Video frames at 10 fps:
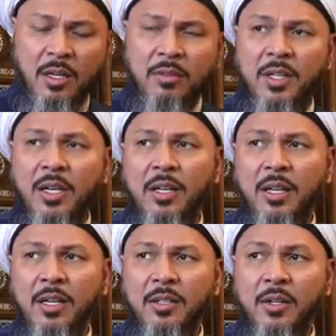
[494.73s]
awliya
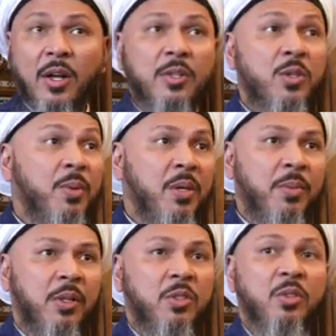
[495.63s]
Allah, not to
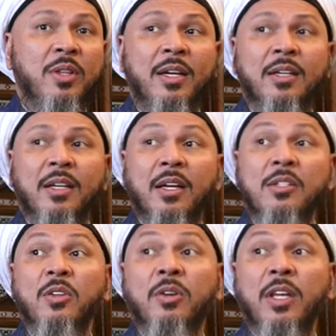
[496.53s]
people. Do that
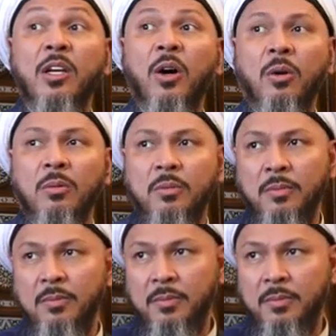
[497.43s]
against your ego.